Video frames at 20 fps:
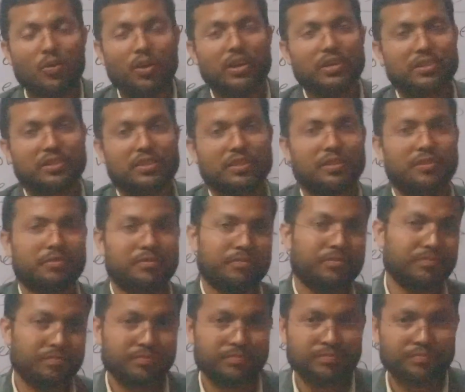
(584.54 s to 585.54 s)
us,
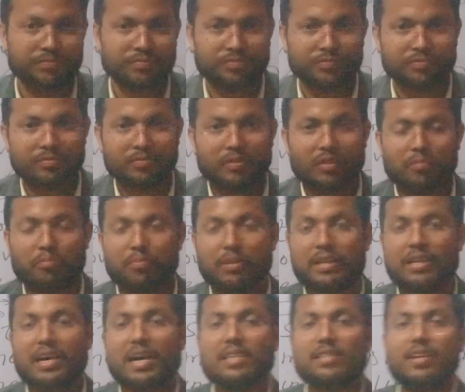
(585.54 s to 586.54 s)

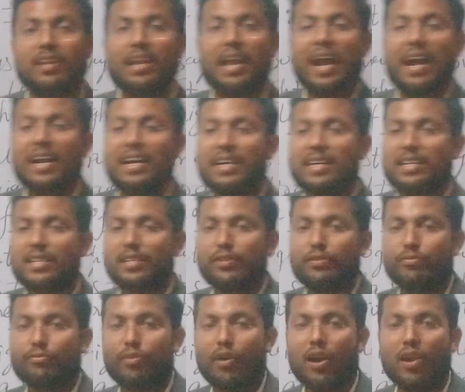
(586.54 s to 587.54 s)
because the light
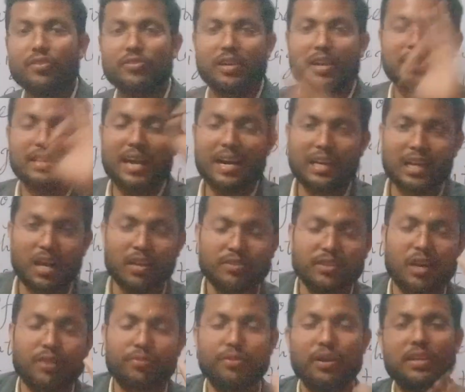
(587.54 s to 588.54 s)
falls on that
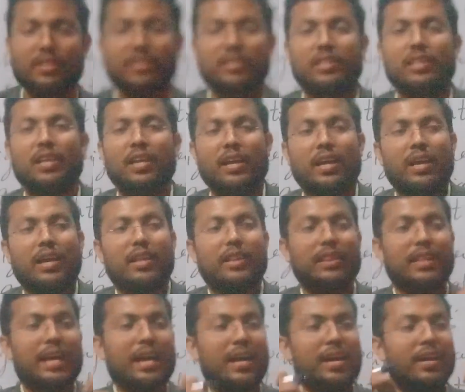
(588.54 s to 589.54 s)
surface,
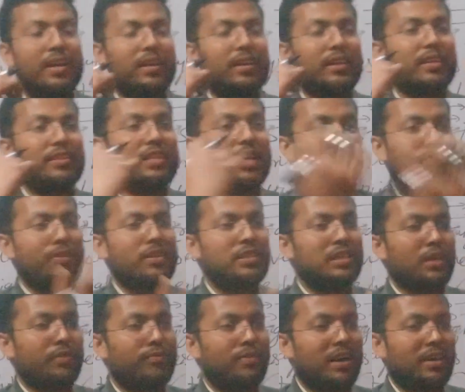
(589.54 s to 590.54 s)
then the
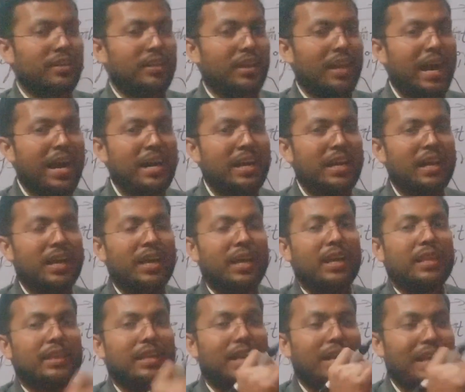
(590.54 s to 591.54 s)
surface reflects
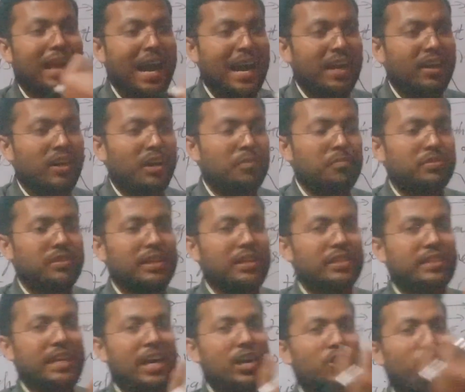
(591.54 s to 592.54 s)
the light comes
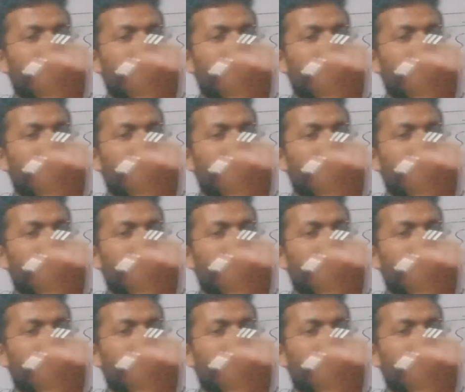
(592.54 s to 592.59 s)
inside